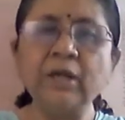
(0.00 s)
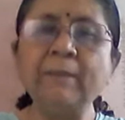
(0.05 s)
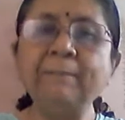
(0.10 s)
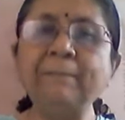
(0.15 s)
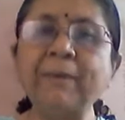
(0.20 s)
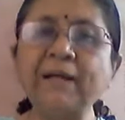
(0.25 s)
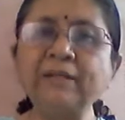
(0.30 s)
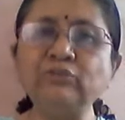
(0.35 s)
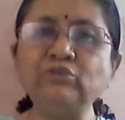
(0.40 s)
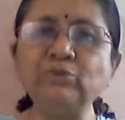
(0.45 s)

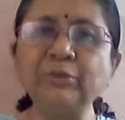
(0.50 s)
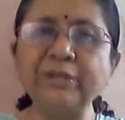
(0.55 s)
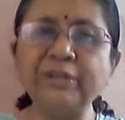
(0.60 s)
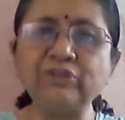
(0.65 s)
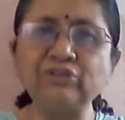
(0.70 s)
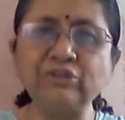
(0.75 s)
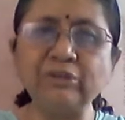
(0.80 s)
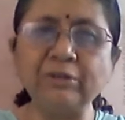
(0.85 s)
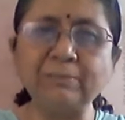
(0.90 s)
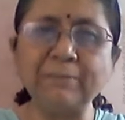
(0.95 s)

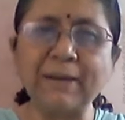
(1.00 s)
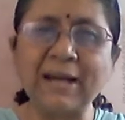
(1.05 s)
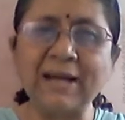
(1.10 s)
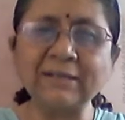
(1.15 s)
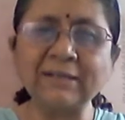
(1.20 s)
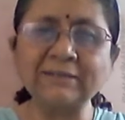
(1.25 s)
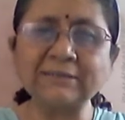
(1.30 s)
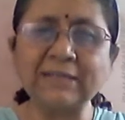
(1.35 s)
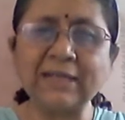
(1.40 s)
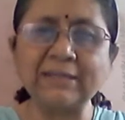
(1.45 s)
punctuation
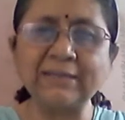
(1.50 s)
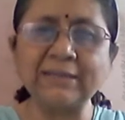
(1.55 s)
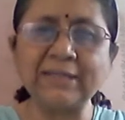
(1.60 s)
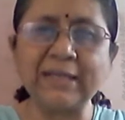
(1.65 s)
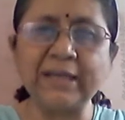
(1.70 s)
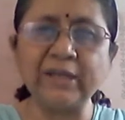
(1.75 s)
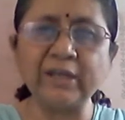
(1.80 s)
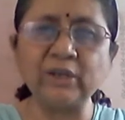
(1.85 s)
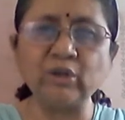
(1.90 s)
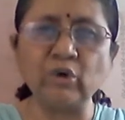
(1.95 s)
marks are
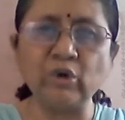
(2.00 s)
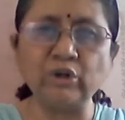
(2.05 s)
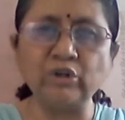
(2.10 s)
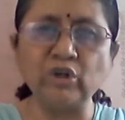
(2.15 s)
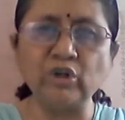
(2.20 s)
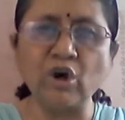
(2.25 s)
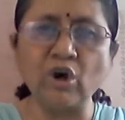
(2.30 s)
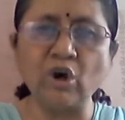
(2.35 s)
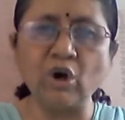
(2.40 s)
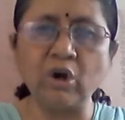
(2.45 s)
there or
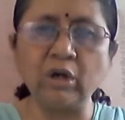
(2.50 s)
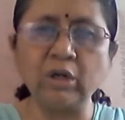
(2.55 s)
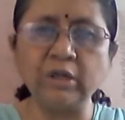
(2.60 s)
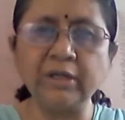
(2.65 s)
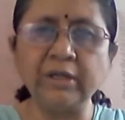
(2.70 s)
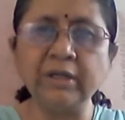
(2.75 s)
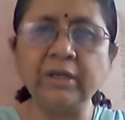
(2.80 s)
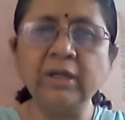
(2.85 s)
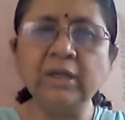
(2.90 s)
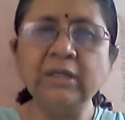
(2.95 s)
not,